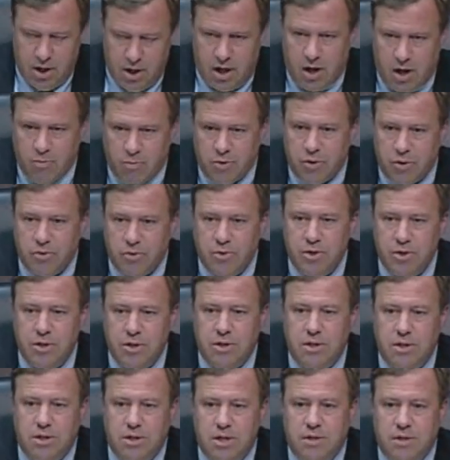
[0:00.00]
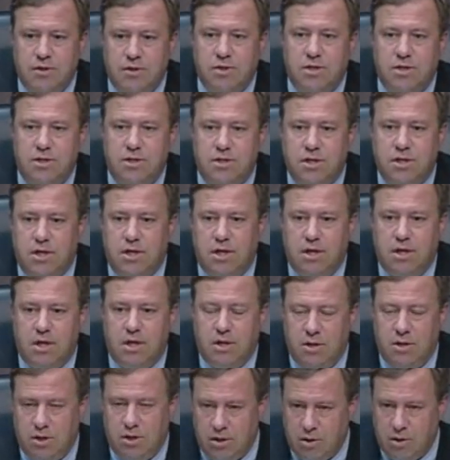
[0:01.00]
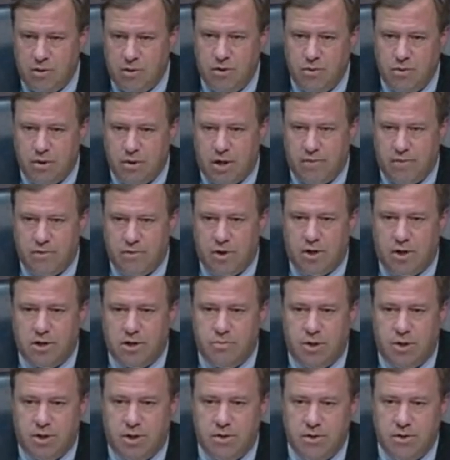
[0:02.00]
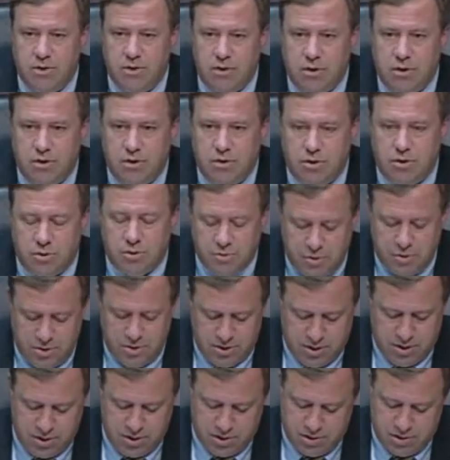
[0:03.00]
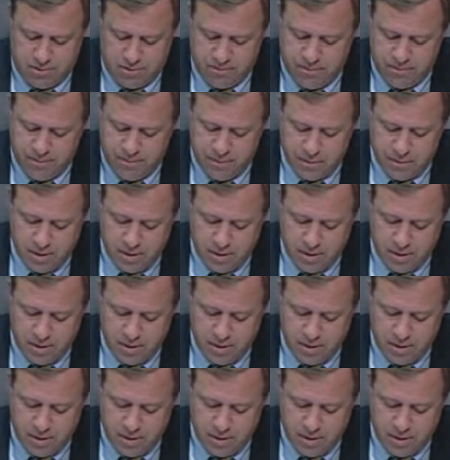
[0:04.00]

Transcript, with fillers: I would agree that the density, say, and you know, you and I have talked about the New Jersey system.